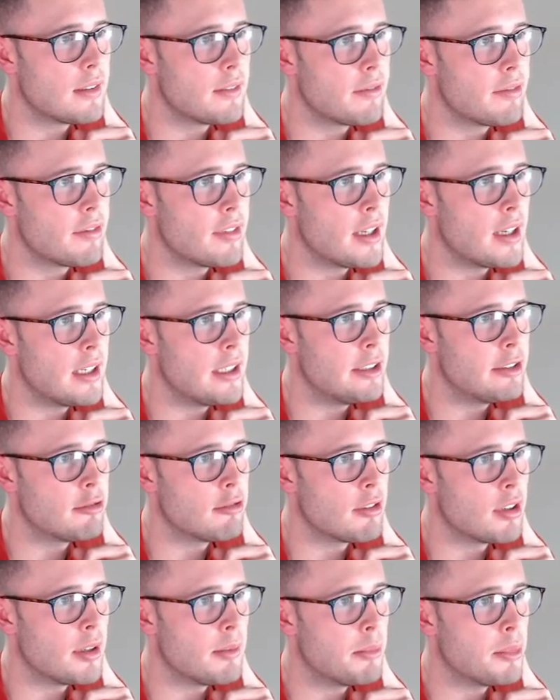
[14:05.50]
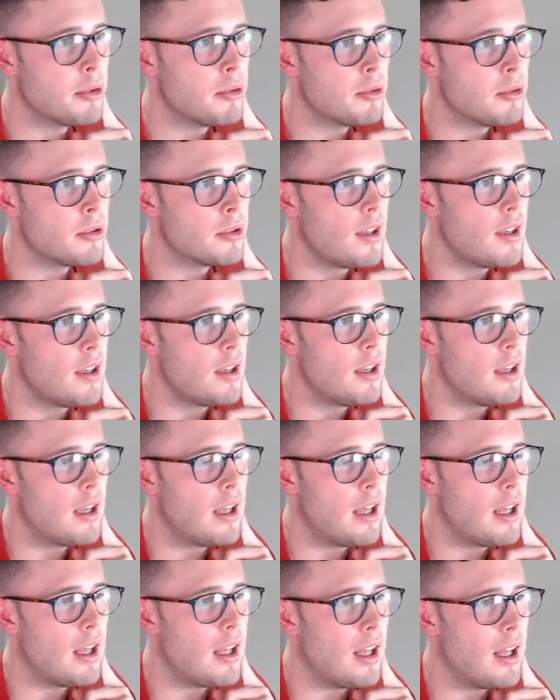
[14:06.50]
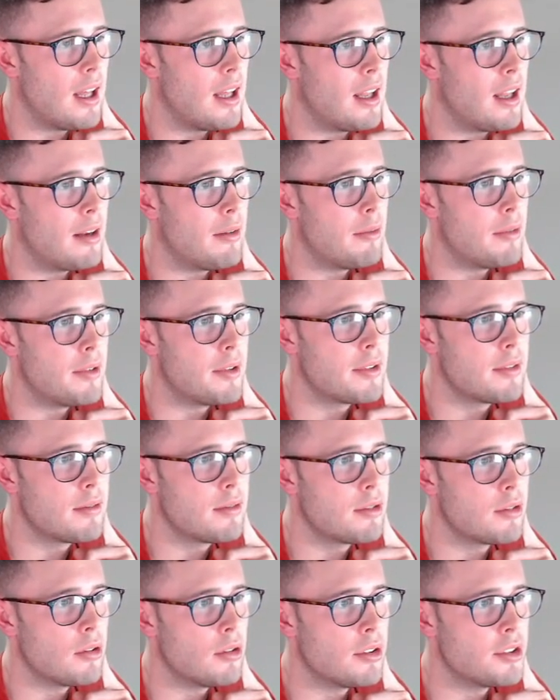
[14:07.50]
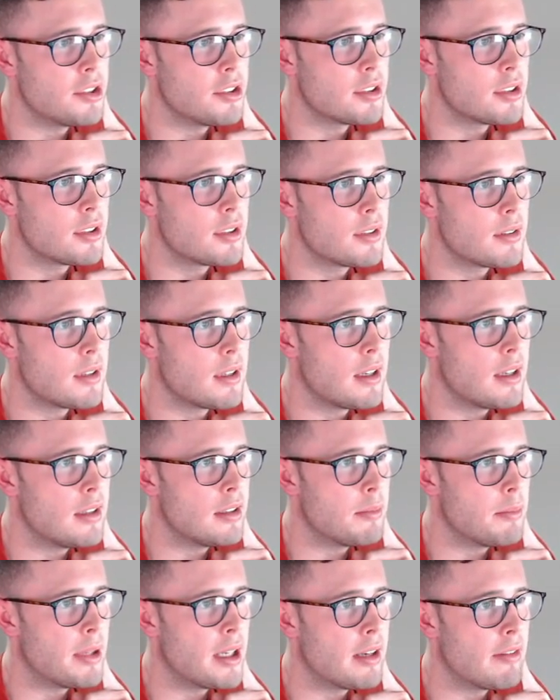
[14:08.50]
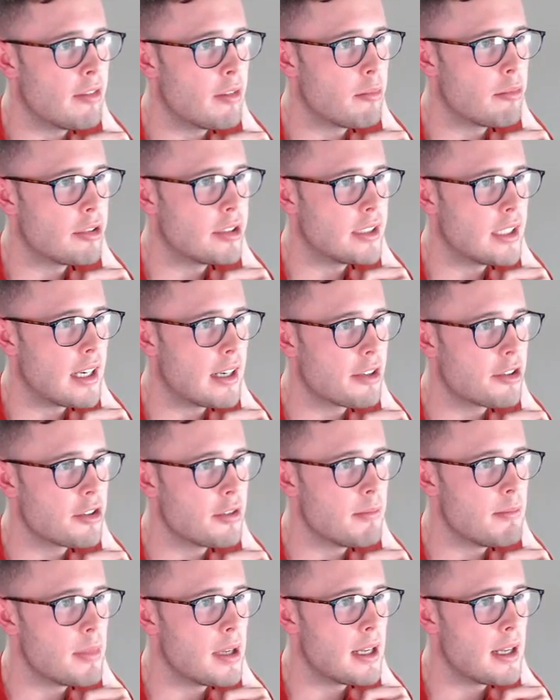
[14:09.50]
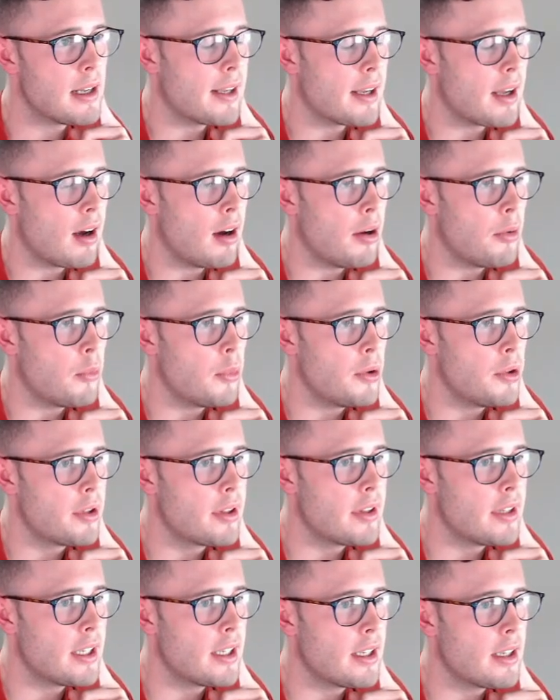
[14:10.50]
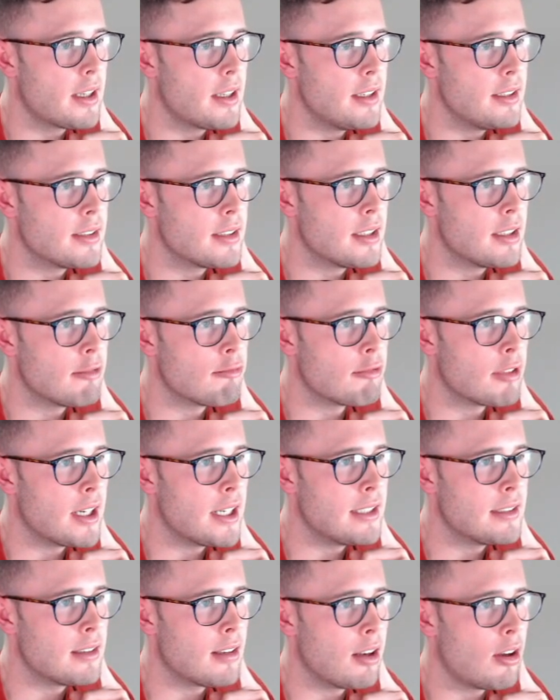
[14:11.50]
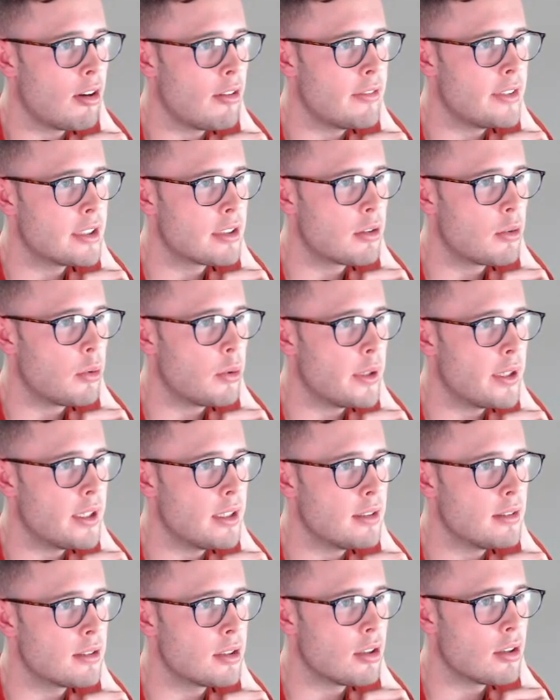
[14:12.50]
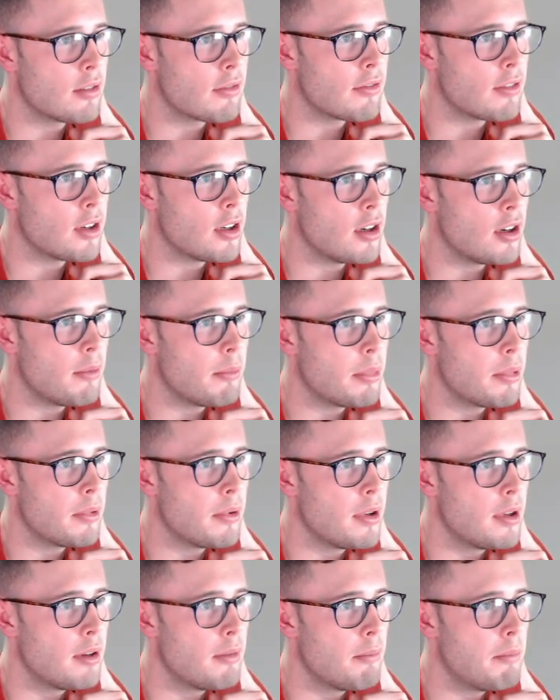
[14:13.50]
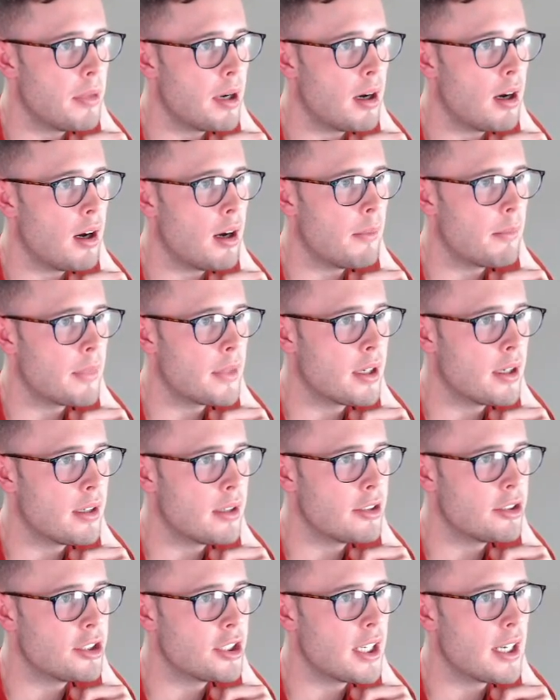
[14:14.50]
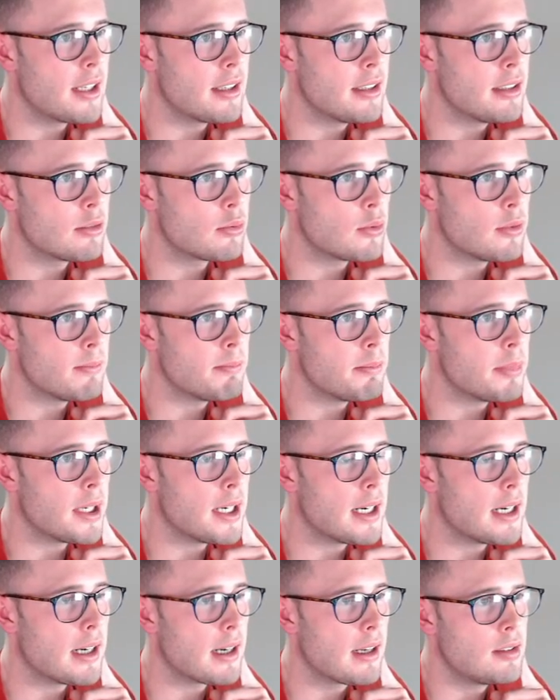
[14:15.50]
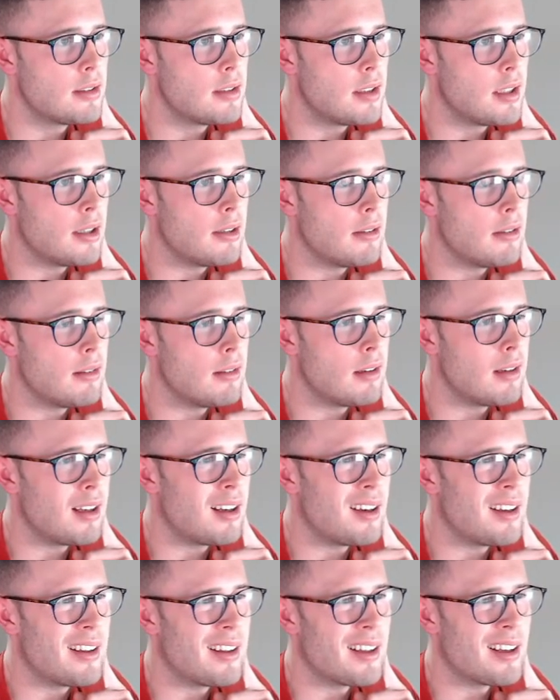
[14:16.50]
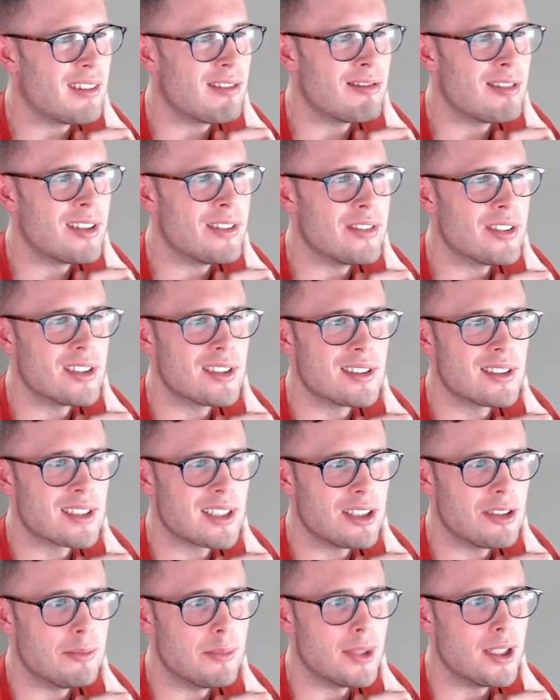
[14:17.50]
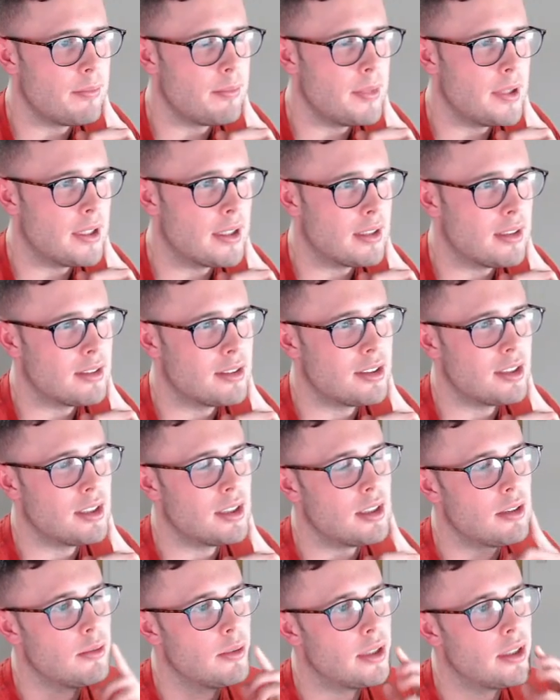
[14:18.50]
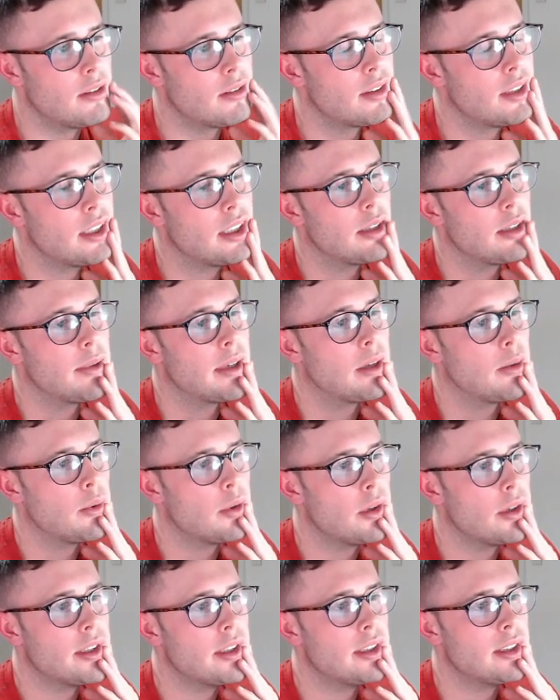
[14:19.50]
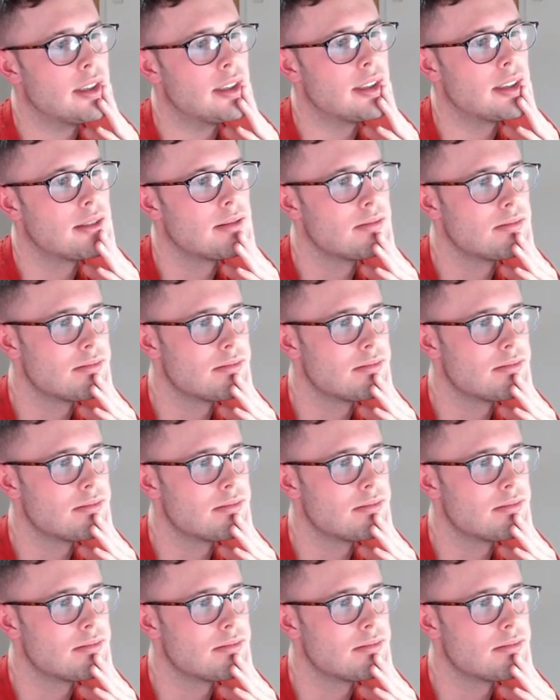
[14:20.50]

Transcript: fairly dry board, and sort of just as a bit of a protection bet. I would think he's going to raise a lot of his queens on the flop, but I'm going to check this one back. Don't like that river so much because, you know, when you're thinking about what he's